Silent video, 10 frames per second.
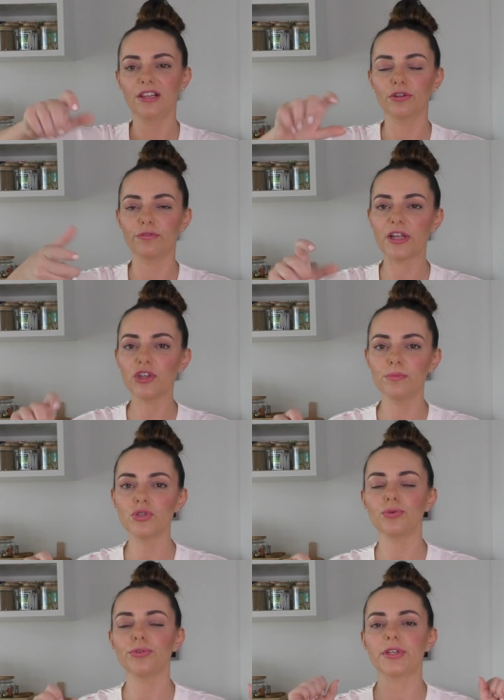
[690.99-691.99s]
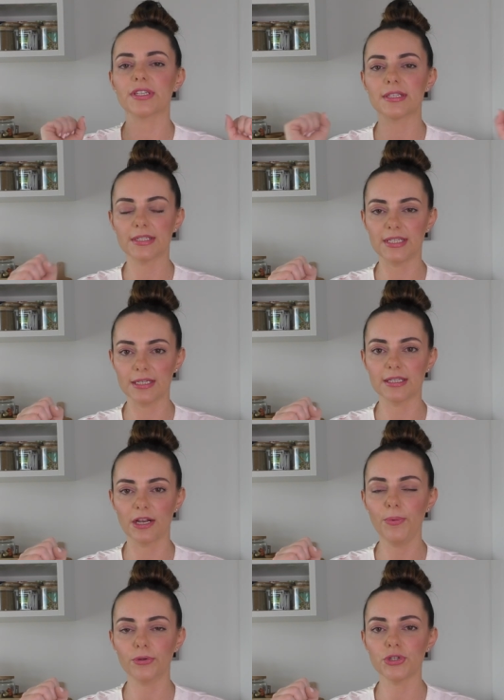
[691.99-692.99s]
little vacuum tool that sticks it
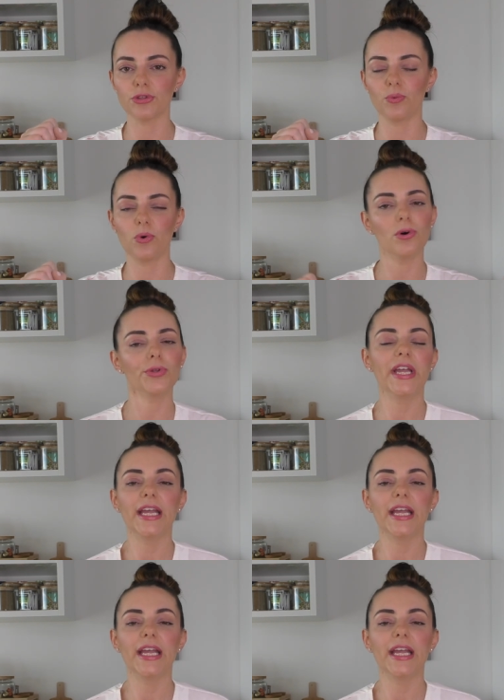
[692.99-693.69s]
up onto the wall.